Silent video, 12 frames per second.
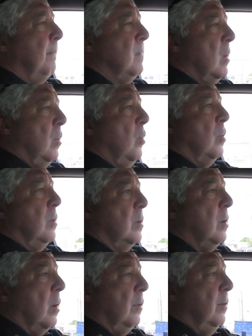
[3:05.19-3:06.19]
that we wanted
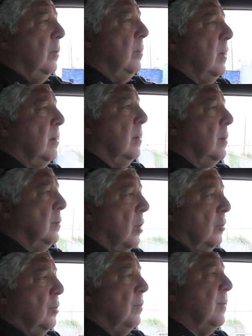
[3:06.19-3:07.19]
to talk to and
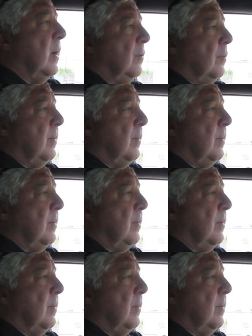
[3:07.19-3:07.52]
talk to them face to